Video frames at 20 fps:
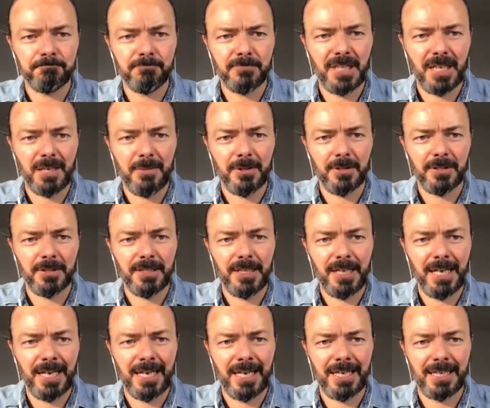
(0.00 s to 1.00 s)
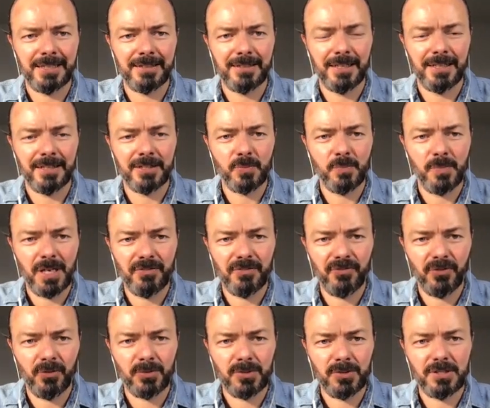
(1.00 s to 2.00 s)
tablet and and
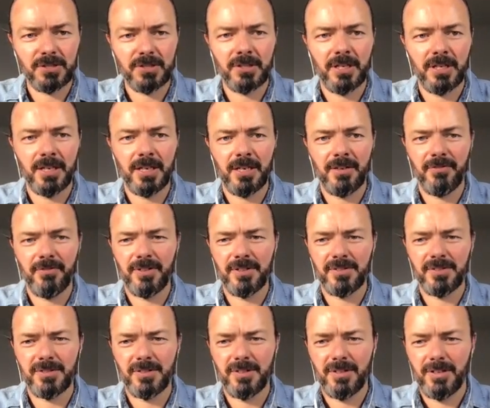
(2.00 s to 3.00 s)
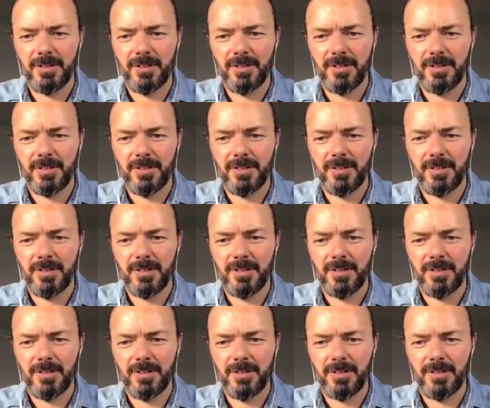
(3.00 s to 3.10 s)
smartphones. They have this